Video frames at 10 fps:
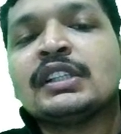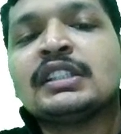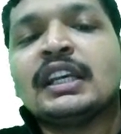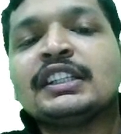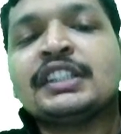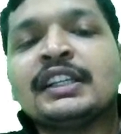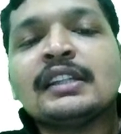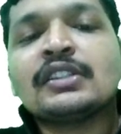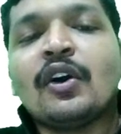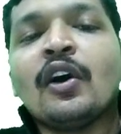
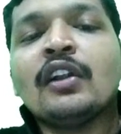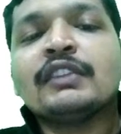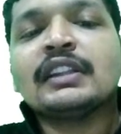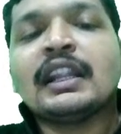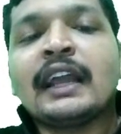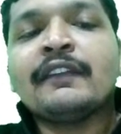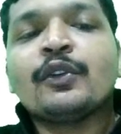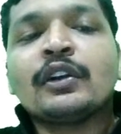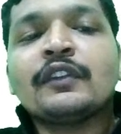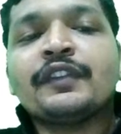sessions all with live
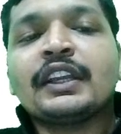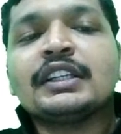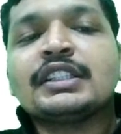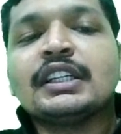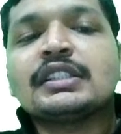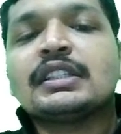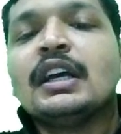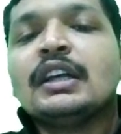notifications.